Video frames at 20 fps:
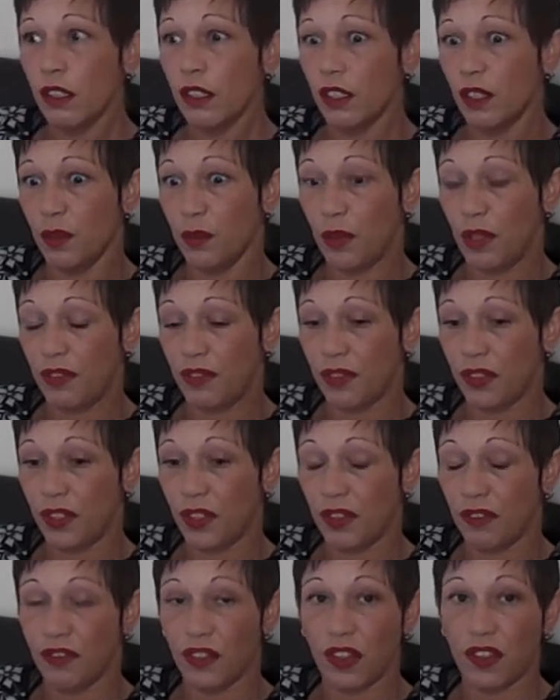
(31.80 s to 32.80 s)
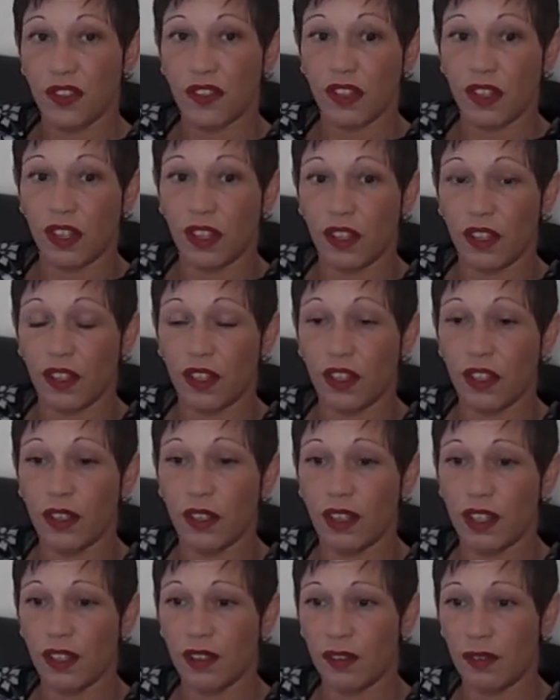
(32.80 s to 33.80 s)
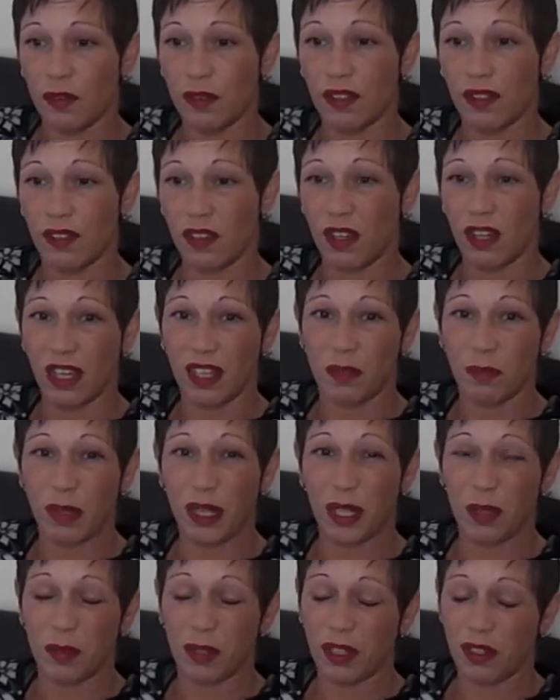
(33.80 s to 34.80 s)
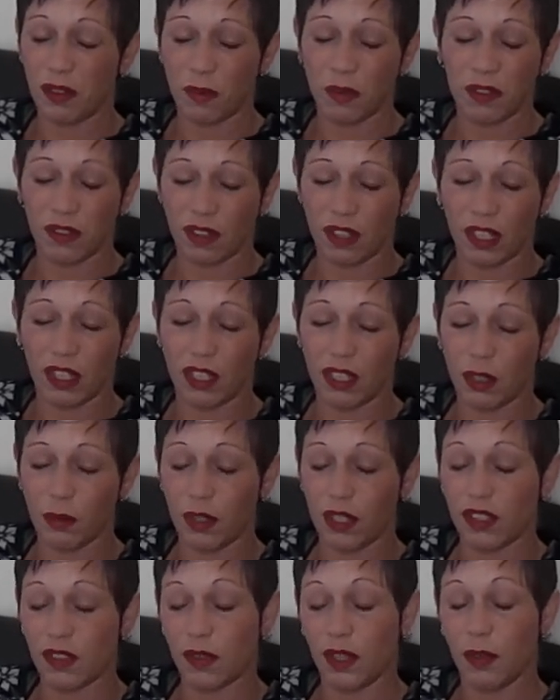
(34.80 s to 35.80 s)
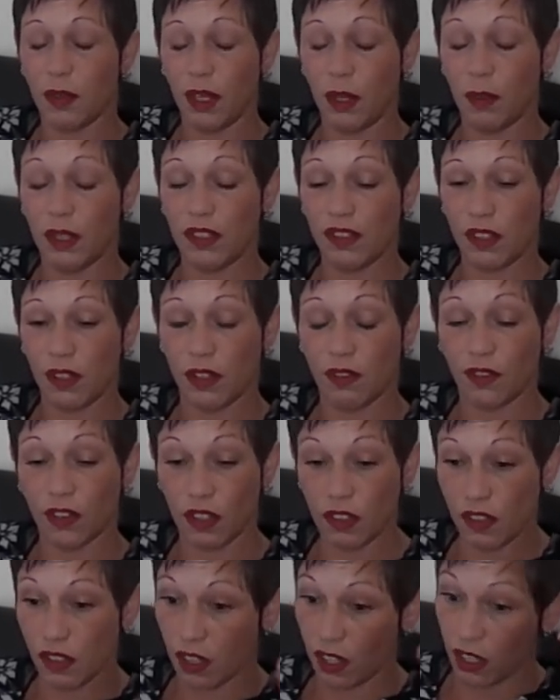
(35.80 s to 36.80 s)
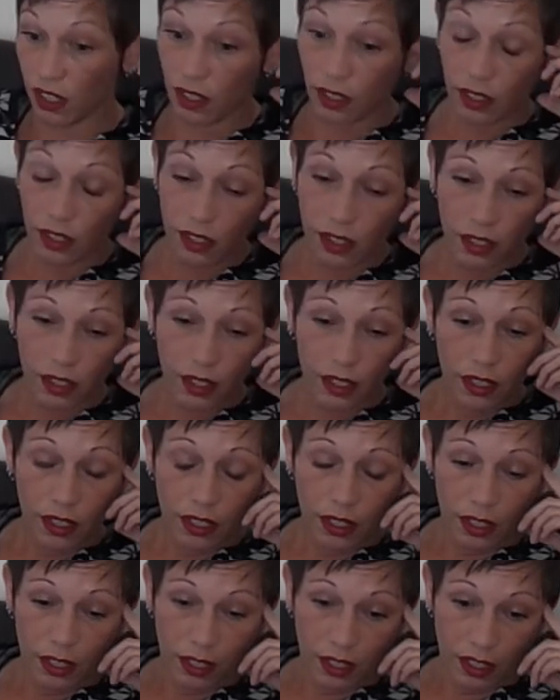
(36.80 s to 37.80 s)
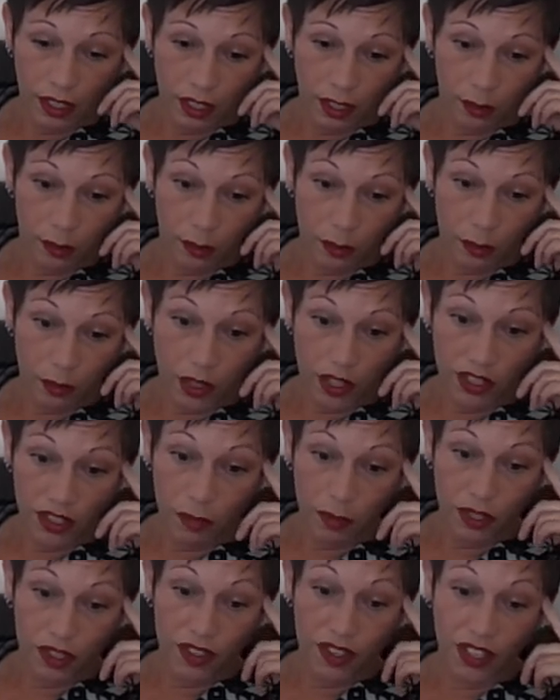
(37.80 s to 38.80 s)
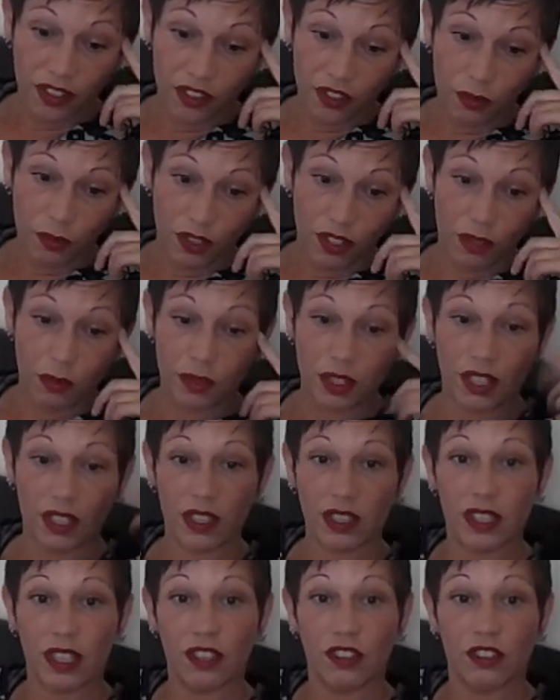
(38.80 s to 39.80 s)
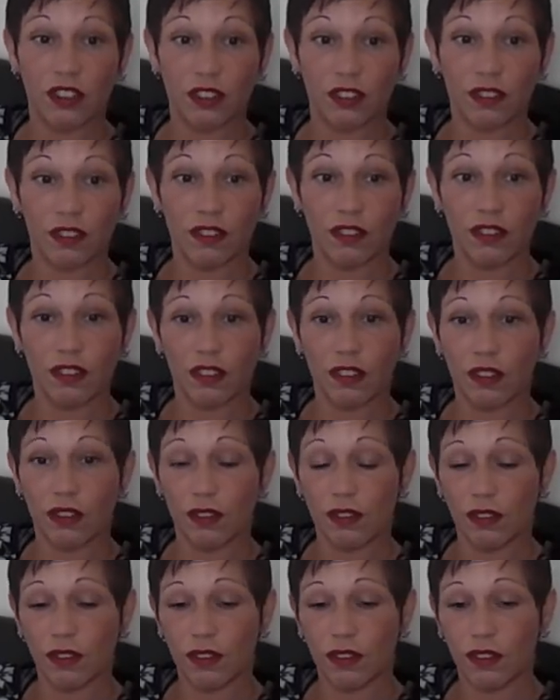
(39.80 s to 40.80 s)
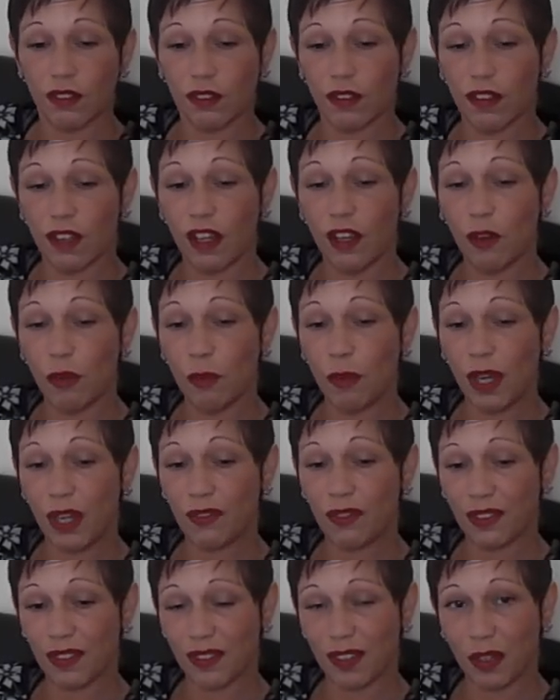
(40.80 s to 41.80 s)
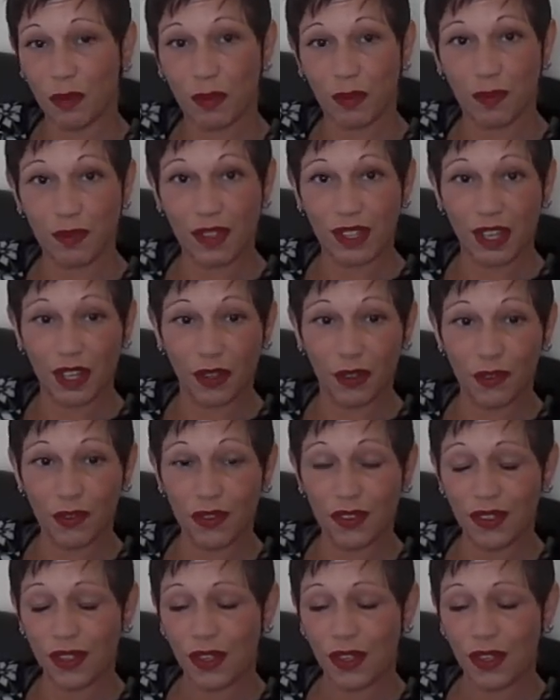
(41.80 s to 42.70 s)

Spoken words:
went through university because I had a baby and I wasn't getting anywhere, so anyway I went to university and worked to be a social worker with the intention to help others help themselves.